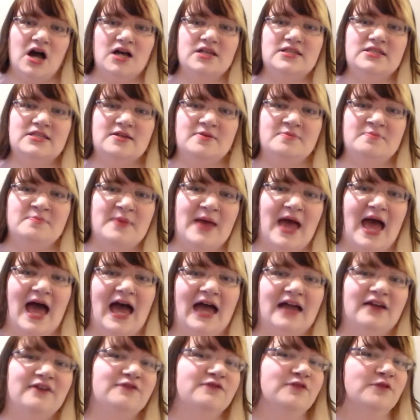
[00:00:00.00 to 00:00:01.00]
awesome
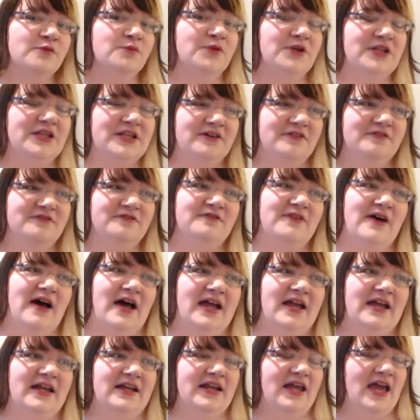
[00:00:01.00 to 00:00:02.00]
bag from We Love
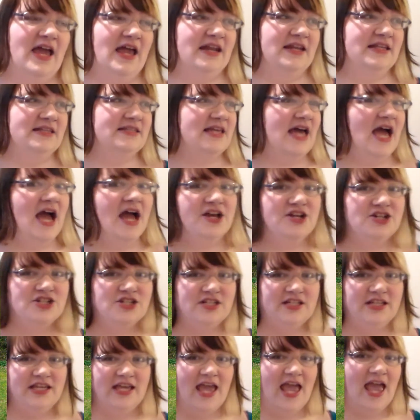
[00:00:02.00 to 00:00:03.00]
Fine, and it's
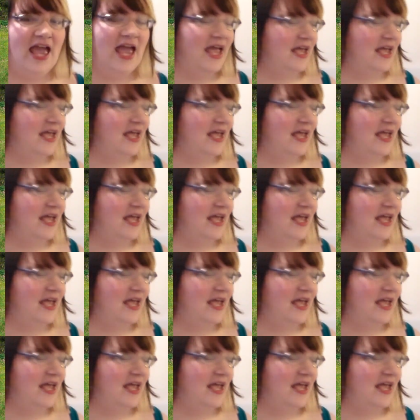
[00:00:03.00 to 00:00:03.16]
actually